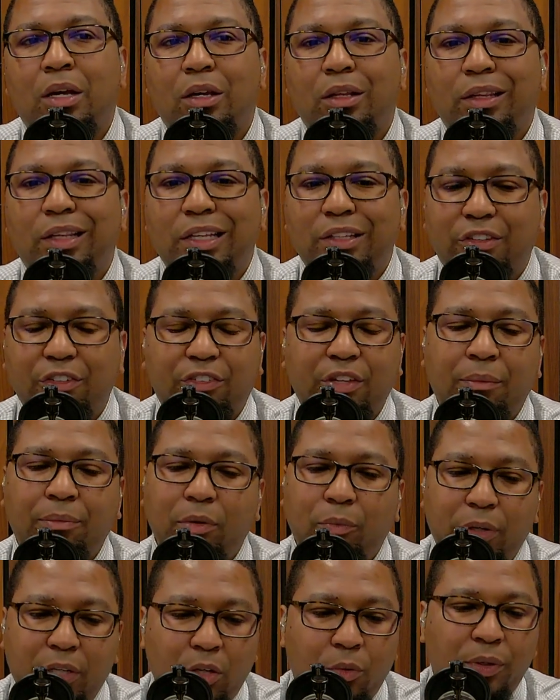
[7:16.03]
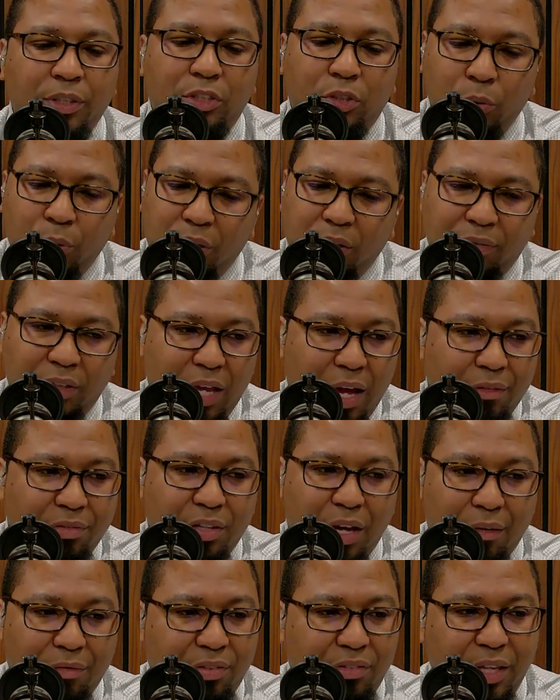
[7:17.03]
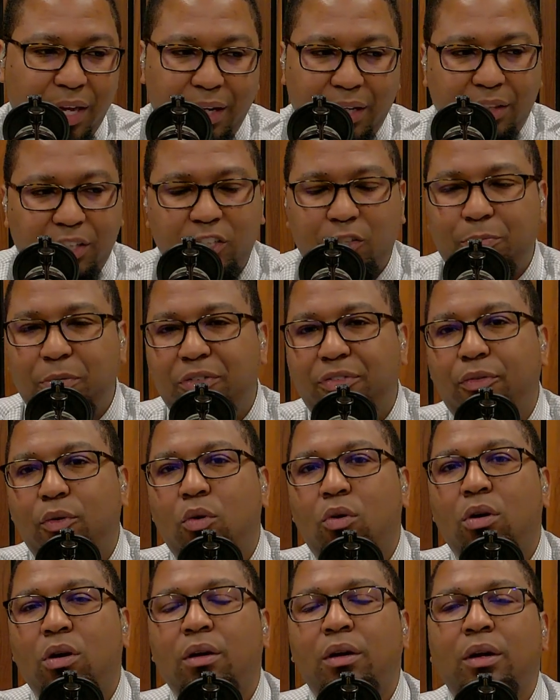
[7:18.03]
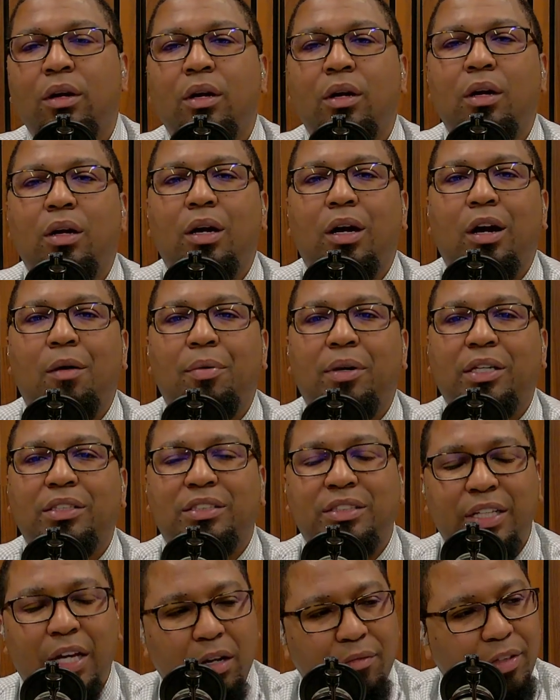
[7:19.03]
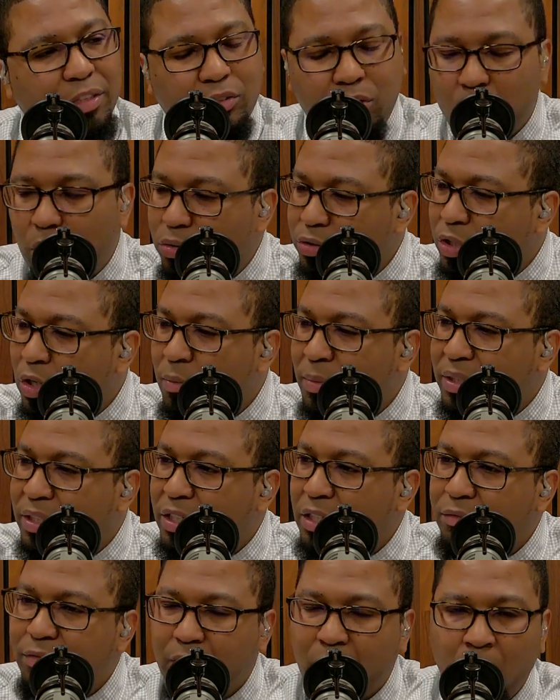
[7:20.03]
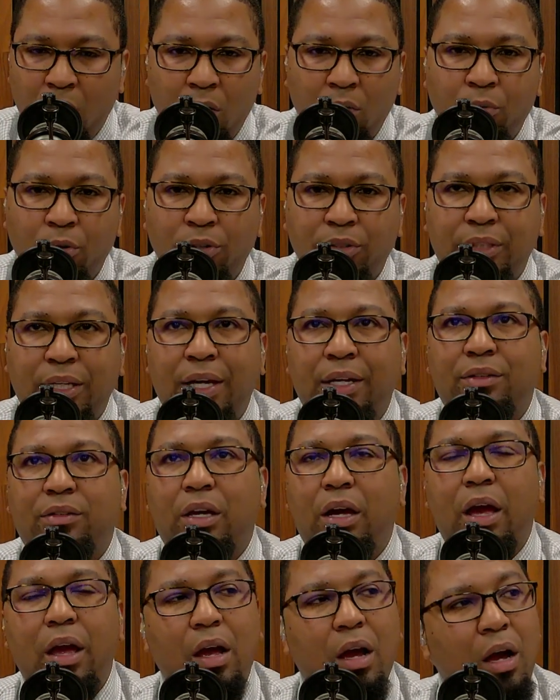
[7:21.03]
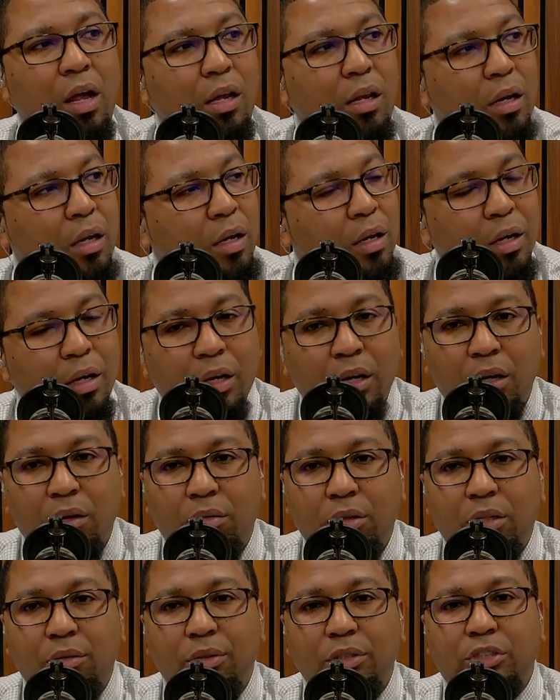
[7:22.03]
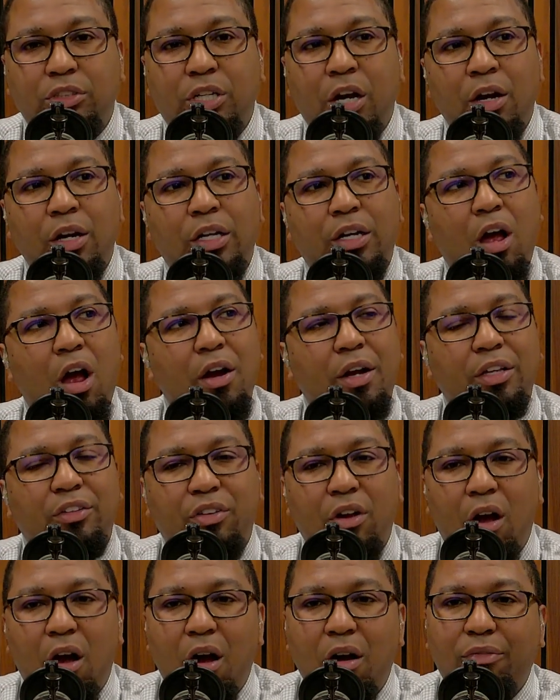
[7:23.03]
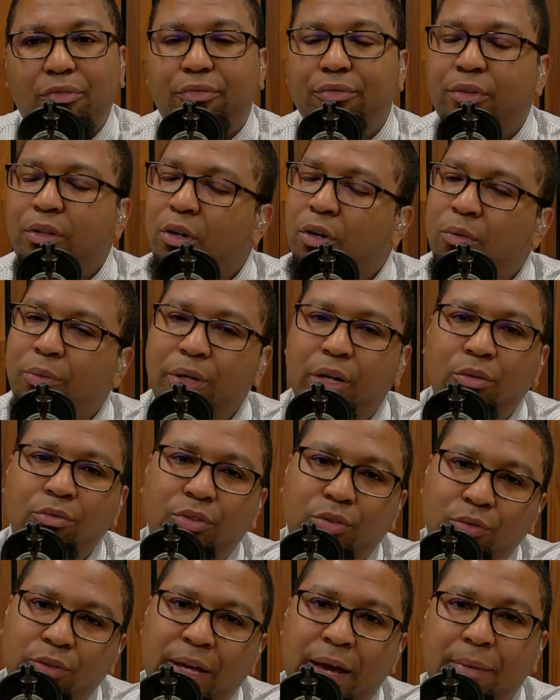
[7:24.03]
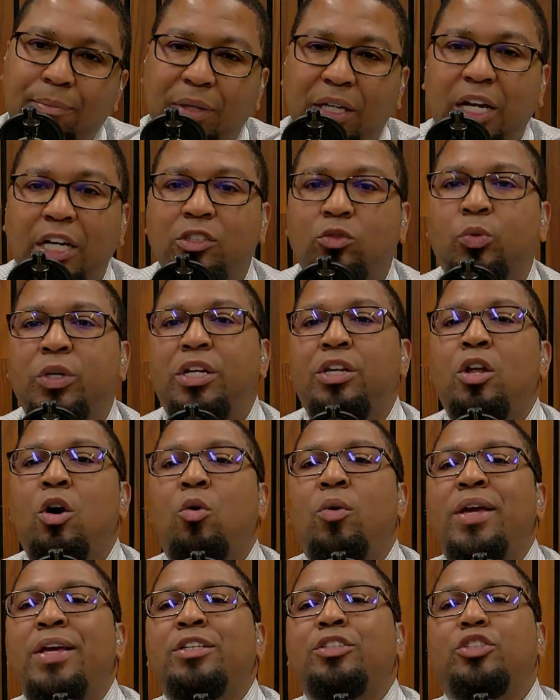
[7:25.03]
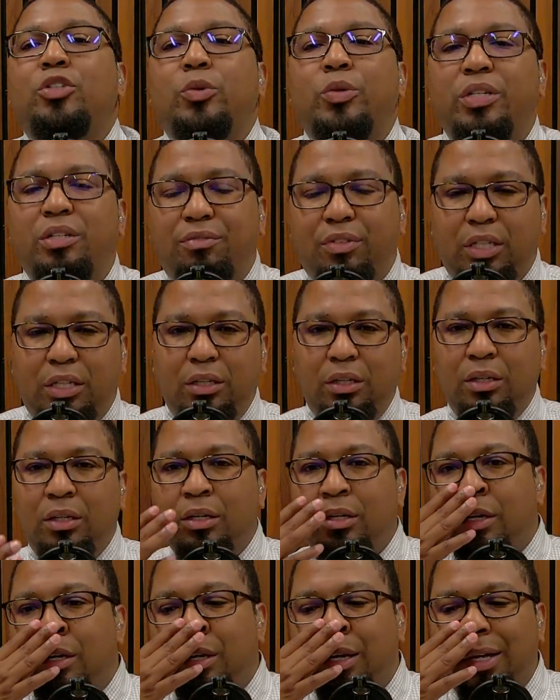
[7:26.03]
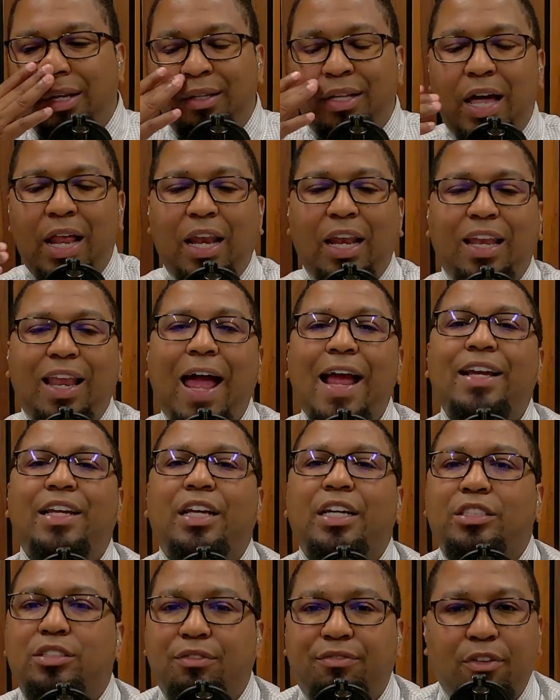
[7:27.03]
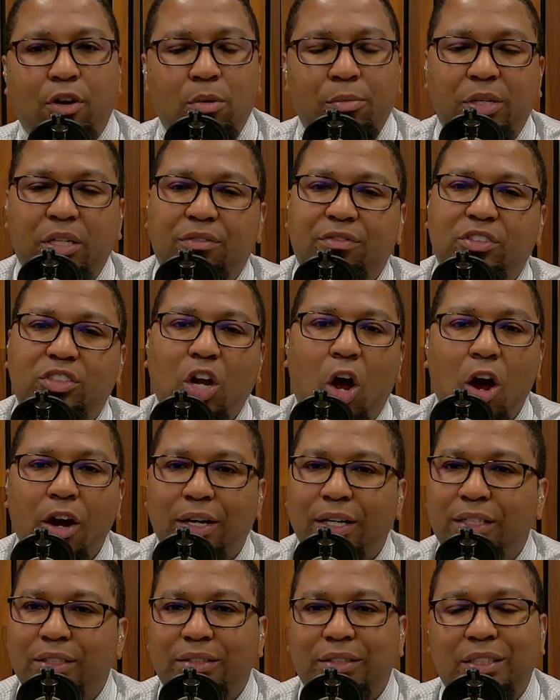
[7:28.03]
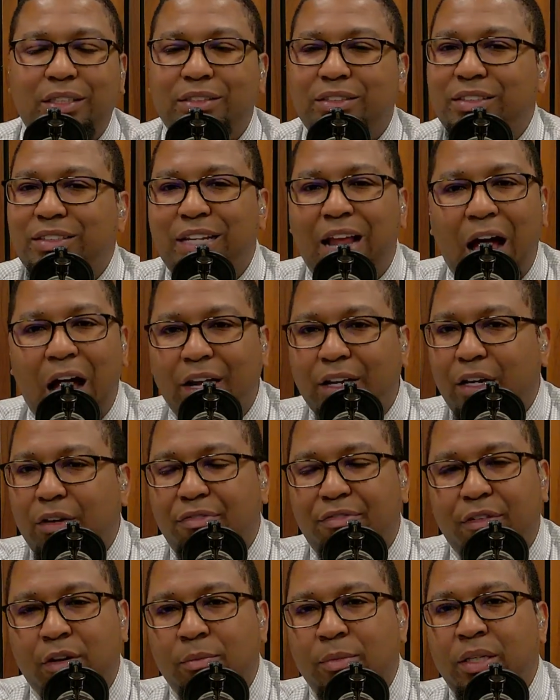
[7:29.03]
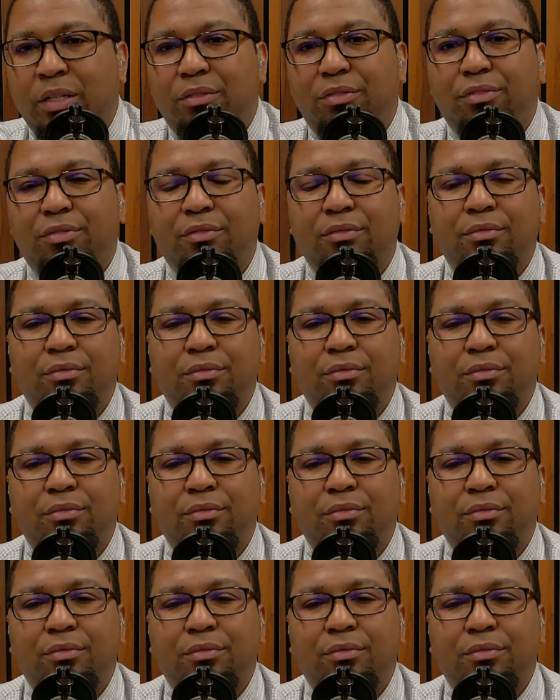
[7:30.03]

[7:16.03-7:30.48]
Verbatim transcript: This is something we know intuitively. I've, I've stated this before uh, because none of us goes home at the end of a long work day and say, hey, honey, would, would you turn the darkness off? No, we don't do that because we know intuitively that light is affirmative. Darkness is not affirmative.